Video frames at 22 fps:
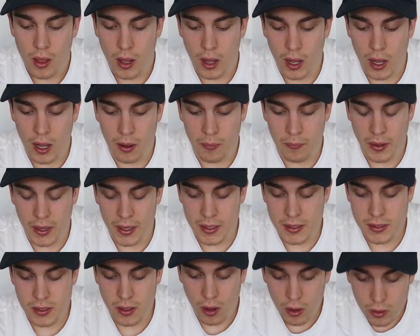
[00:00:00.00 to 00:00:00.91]
It
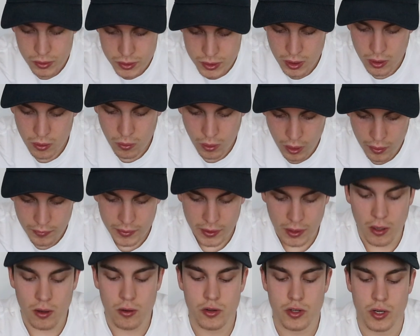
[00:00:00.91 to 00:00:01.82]
is also on
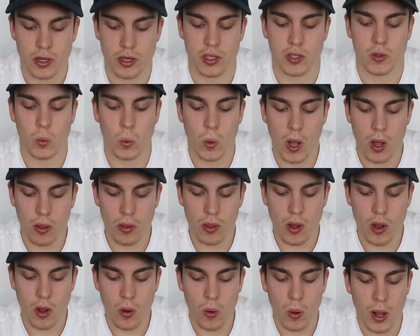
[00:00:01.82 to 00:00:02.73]
the ocean as well,
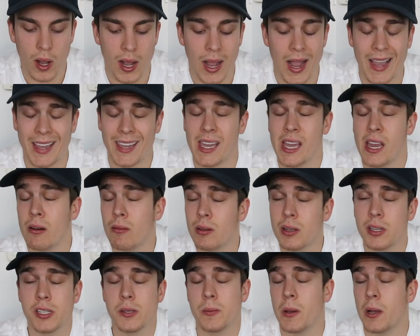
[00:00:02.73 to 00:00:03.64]
though. I can't
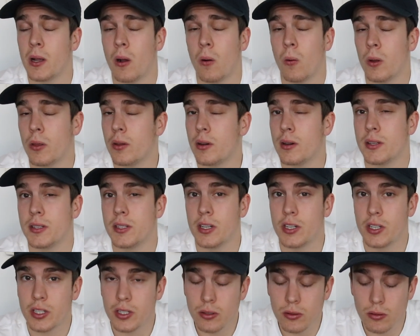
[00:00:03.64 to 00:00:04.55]
really speak on what there is to
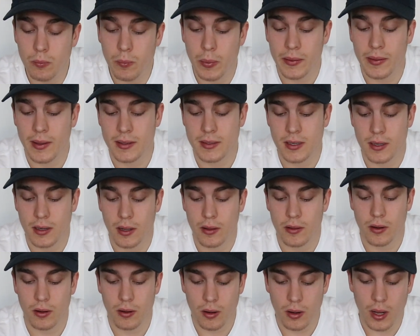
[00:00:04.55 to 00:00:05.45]
do, but that's
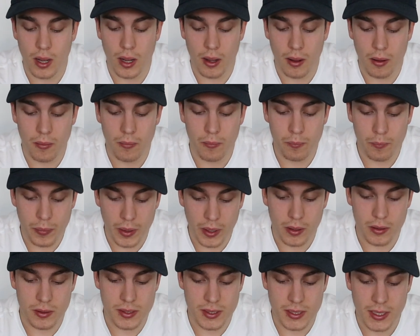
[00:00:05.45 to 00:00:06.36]
another
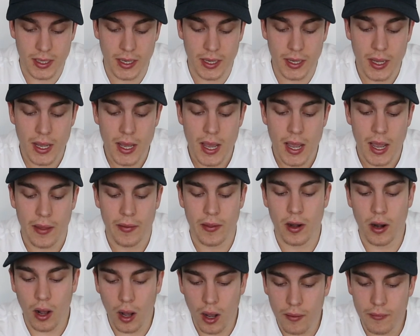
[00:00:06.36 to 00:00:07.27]
bigger city. And then
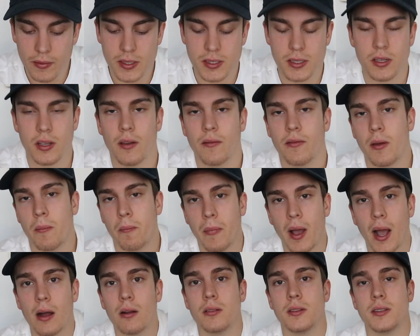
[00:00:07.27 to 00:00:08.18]
obviously you have the
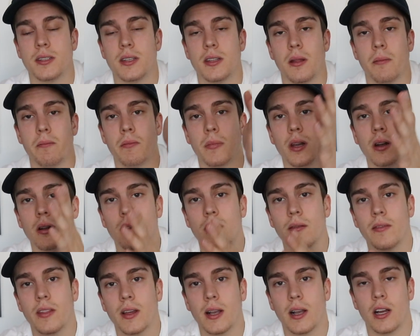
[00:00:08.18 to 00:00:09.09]
mountains in the middle
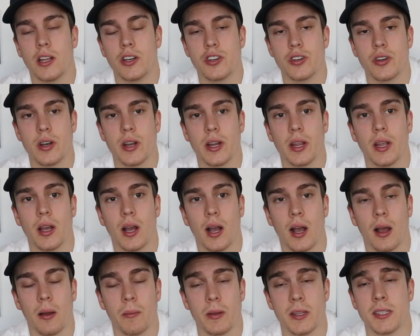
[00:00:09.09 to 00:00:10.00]
of the country.
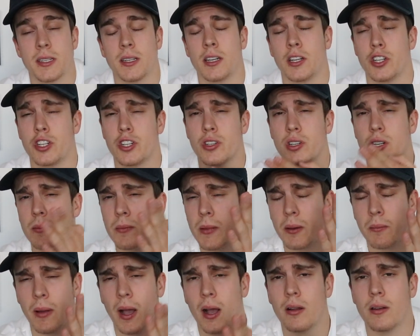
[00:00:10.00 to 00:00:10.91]
It's an
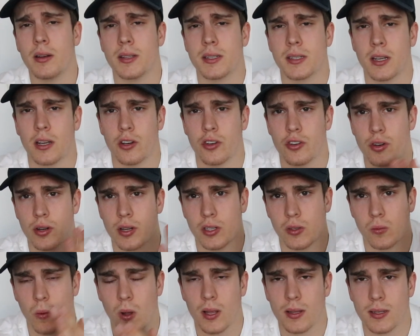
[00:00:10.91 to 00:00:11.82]
extremely mountainous country
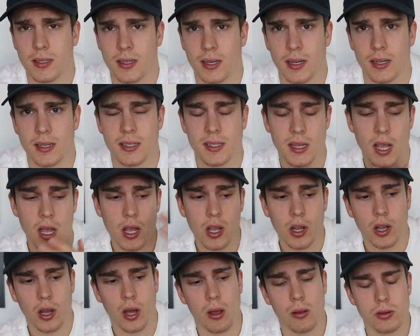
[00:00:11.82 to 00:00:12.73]
as well as it is
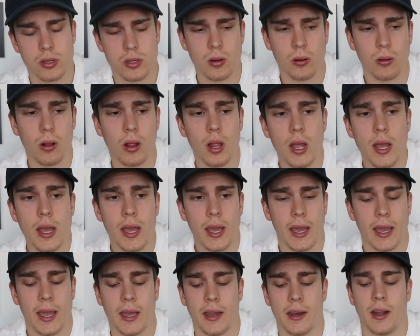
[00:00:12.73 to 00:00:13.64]
coastal,
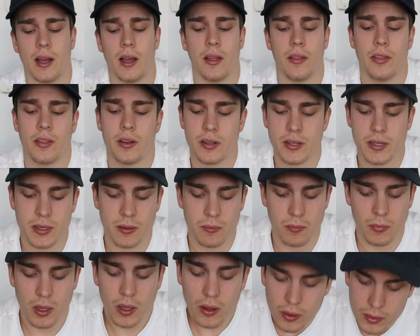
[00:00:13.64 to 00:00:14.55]
and there's
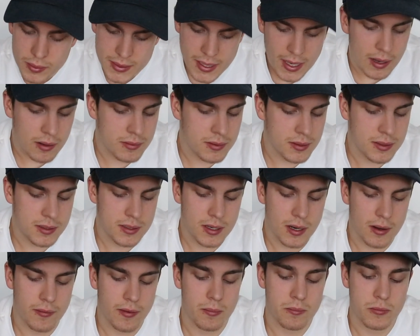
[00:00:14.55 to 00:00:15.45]
some little towns and
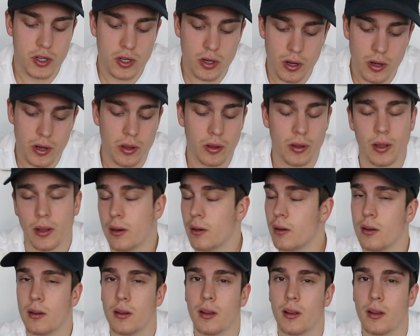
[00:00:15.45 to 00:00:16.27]
stuff I'm sure you could